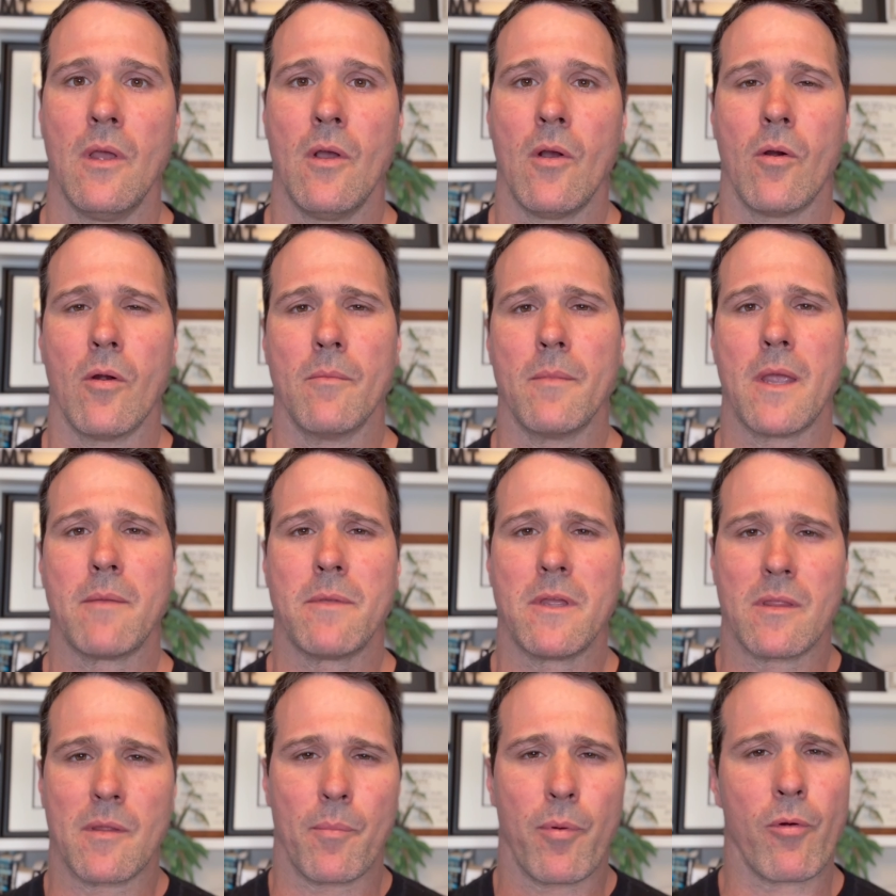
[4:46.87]
or maybe
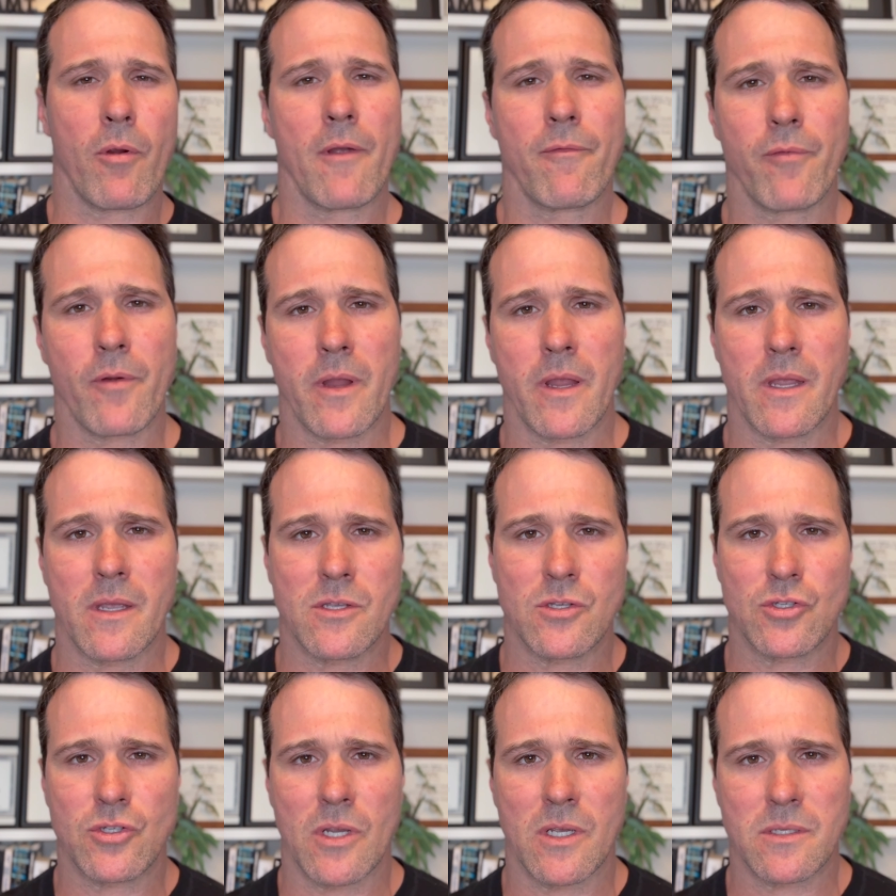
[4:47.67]
the periphery
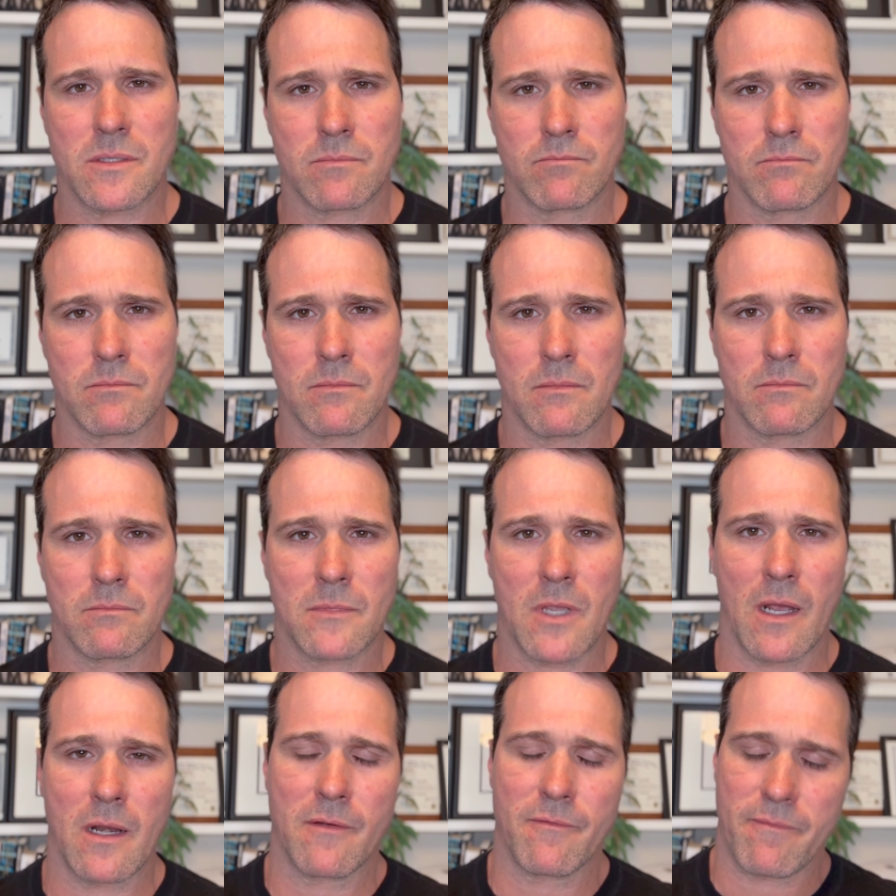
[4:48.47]
is just
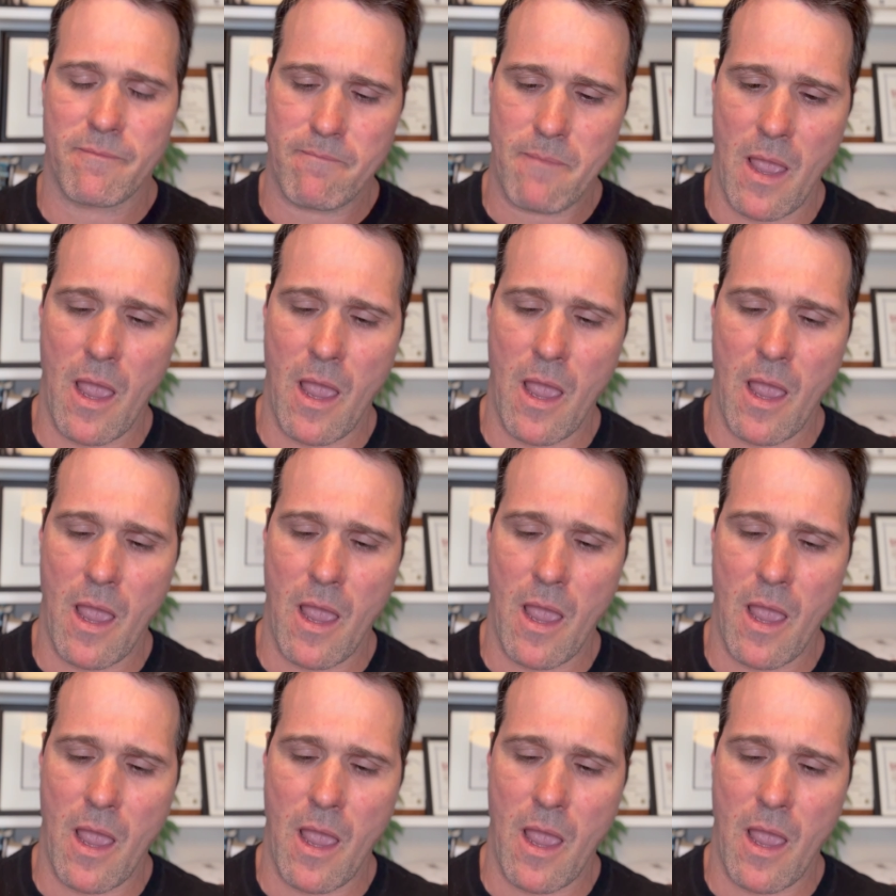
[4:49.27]
kind of